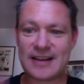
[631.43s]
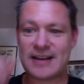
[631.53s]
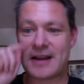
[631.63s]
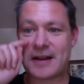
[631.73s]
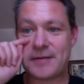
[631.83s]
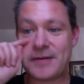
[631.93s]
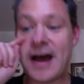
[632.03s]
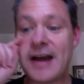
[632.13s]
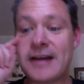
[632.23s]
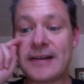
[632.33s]
No.
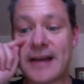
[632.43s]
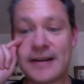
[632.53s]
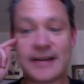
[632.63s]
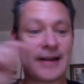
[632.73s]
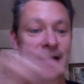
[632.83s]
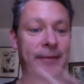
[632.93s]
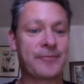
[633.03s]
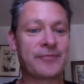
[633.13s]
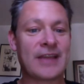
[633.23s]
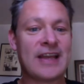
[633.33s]

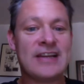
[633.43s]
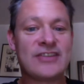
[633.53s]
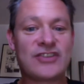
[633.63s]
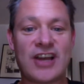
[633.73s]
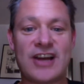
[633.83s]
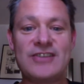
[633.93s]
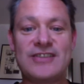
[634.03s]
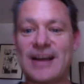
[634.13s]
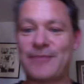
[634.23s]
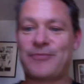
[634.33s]
So that
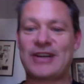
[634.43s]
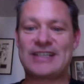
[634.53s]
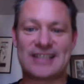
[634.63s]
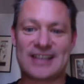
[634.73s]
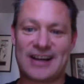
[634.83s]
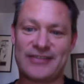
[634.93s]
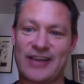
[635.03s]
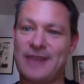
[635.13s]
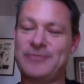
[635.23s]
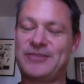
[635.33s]
brings us kind of up
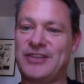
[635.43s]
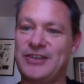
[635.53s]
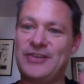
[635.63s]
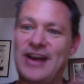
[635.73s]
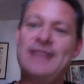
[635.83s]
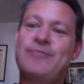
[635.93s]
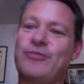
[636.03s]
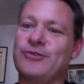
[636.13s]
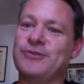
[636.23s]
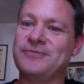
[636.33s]
to April,
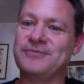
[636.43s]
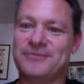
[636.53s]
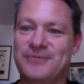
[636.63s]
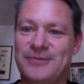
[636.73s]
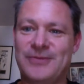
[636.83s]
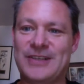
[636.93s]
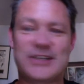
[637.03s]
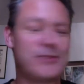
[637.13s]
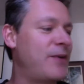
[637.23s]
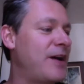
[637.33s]
which is
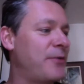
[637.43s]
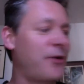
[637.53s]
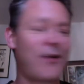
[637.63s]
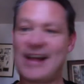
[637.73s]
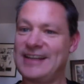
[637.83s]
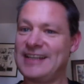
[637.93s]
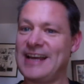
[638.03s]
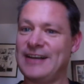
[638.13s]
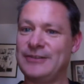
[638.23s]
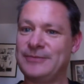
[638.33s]
where we're at now.
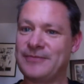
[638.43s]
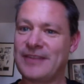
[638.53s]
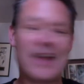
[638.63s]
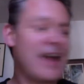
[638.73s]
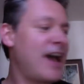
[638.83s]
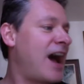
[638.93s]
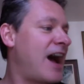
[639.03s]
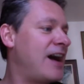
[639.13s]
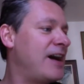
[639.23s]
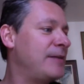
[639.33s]

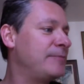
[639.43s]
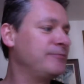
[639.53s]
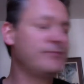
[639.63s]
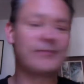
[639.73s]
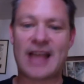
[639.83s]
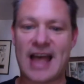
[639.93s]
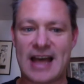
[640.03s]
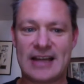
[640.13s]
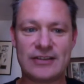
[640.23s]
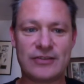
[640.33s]

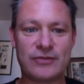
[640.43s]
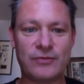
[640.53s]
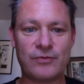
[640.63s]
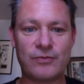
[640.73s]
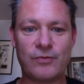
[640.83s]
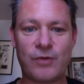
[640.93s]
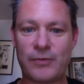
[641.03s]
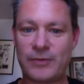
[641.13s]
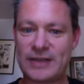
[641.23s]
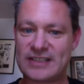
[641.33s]
And what we're
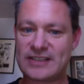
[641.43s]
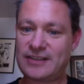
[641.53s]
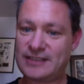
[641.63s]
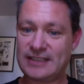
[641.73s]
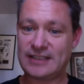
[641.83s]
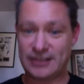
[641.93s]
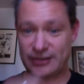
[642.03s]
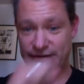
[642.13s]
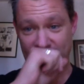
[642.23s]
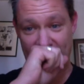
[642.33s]
starting to do for
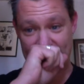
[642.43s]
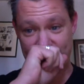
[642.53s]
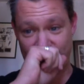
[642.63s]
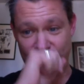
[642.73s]
April